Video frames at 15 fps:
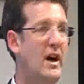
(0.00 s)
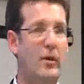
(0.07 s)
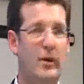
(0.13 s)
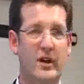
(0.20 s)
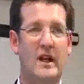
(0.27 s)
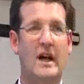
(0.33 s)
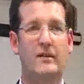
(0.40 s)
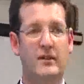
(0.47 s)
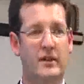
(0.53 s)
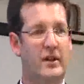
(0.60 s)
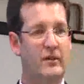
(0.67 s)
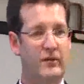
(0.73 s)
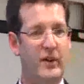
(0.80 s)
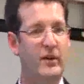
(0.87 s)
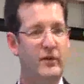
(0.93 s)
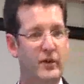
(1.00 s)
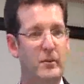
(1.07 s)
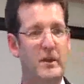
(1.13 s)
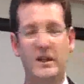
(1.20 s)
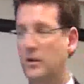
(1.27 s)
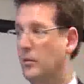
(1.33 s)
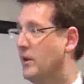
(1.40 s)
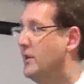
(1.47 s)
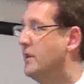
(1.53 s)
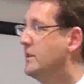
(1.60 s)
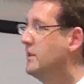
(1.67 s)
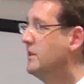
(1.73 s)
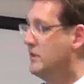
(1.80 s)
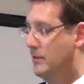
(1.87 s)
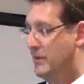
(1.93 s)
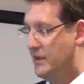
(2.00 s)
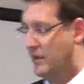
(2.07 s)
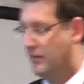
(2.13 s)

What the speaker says: know and love and are very familiar with in system